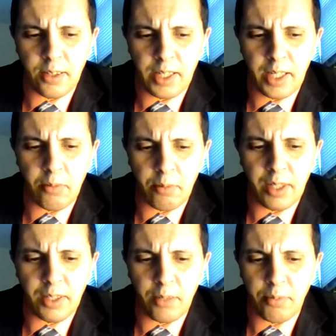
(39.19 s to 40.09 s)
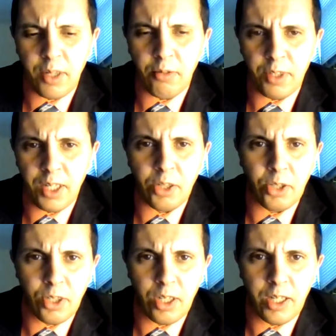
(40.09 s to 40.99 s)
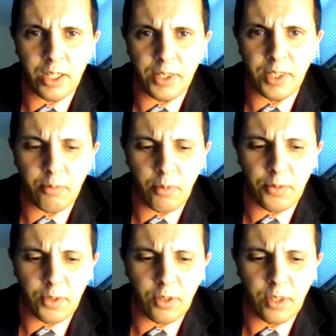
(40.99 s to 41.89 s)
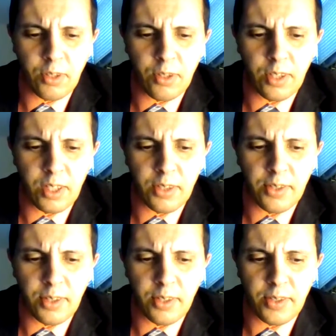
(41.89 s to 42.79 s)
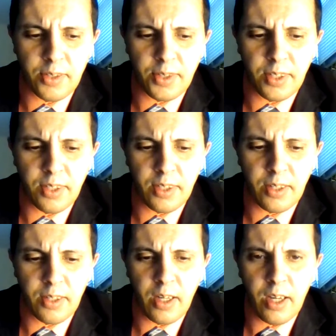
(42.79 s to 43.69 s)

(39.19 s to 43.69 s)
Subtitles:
can build up now a national team of soccer that is seen